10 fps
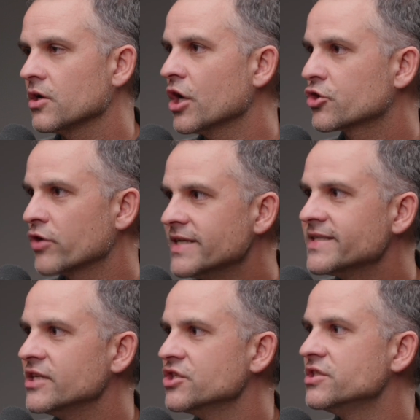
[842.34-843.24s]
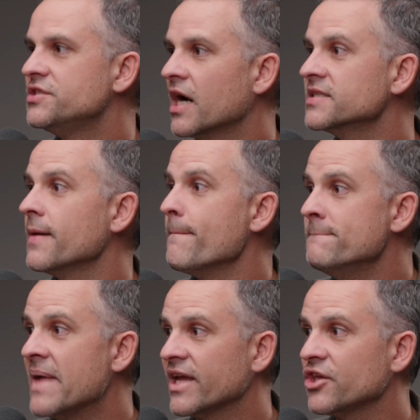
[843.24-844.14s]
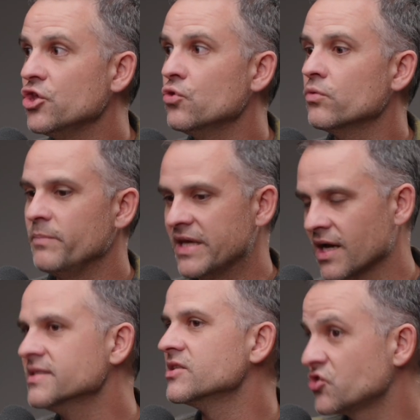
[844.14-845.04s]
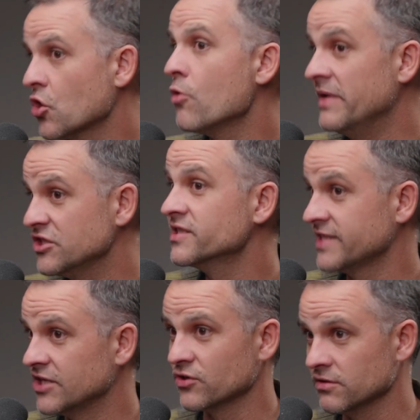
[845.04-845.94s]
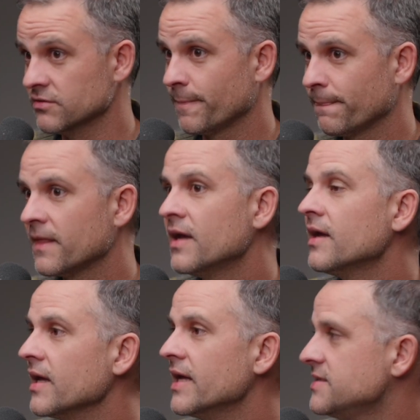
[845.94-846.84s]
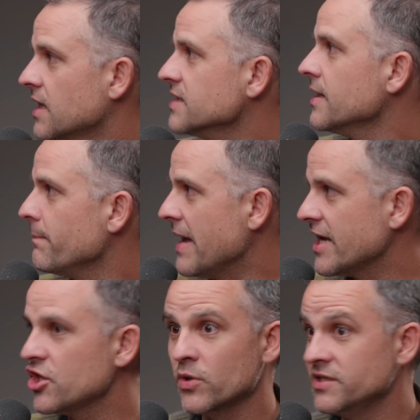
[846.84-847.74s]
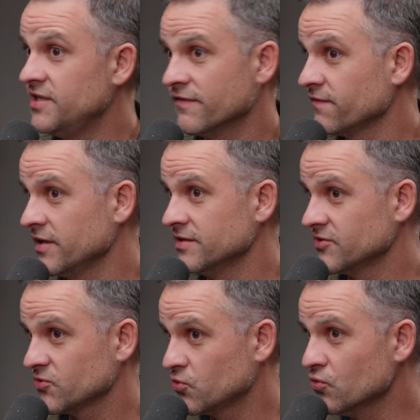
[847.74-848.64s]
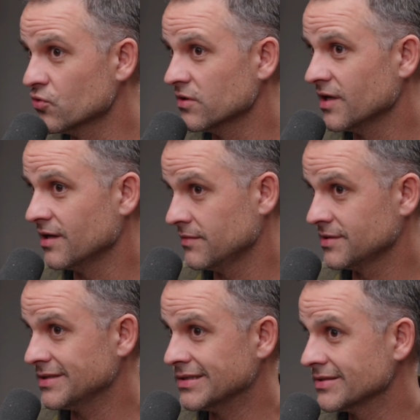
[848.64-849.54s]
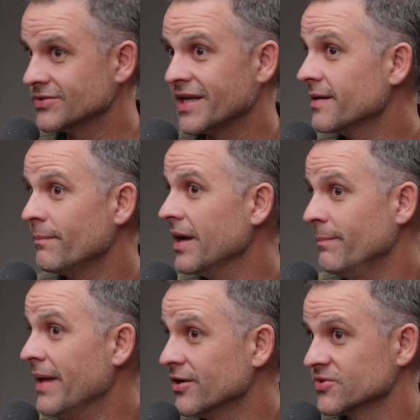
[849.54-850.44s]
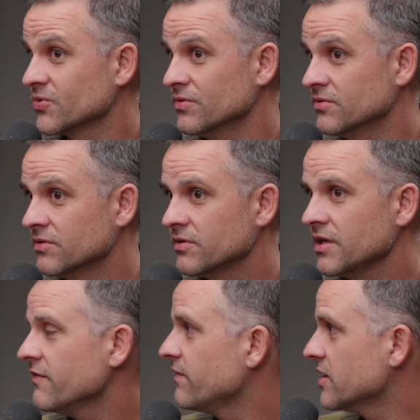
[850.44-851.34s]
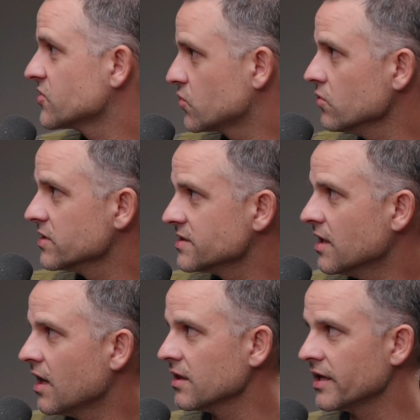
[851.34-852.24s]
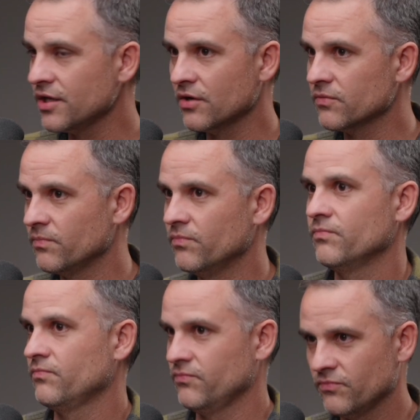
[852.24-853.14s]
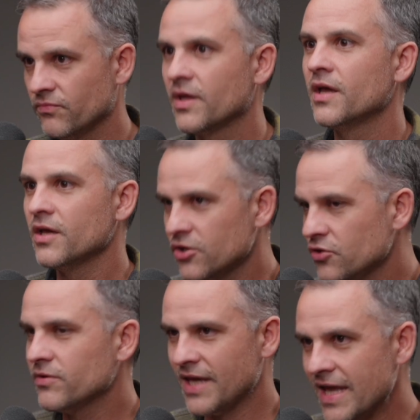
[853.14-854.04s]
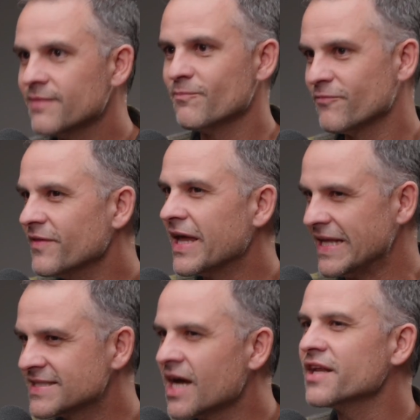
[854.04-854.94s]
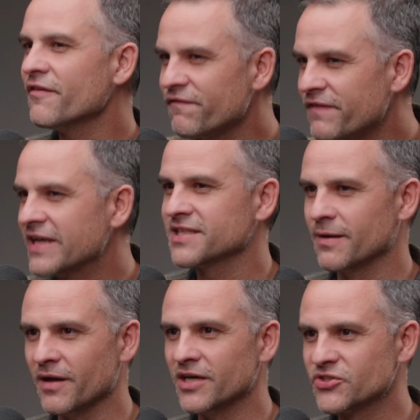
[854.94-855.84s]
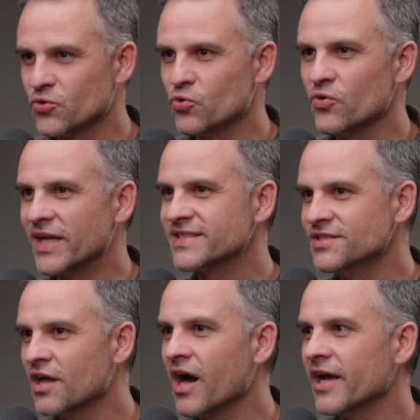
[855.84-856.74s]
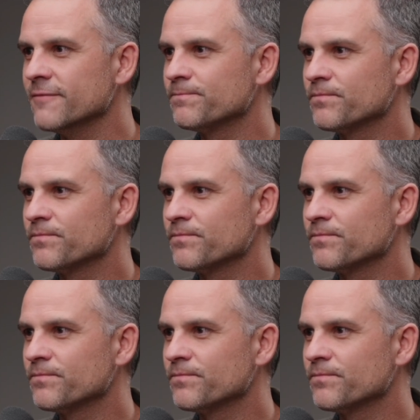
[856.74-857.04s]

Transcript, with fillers: accreditation doesn't make you because it's so mission central. Mm-hmm. It doesn't make you a different school. I'm going to say also say a better school. Mm-hmm. If hmm. the school is not like you know, you can't. It's not going to fix a, a school that's not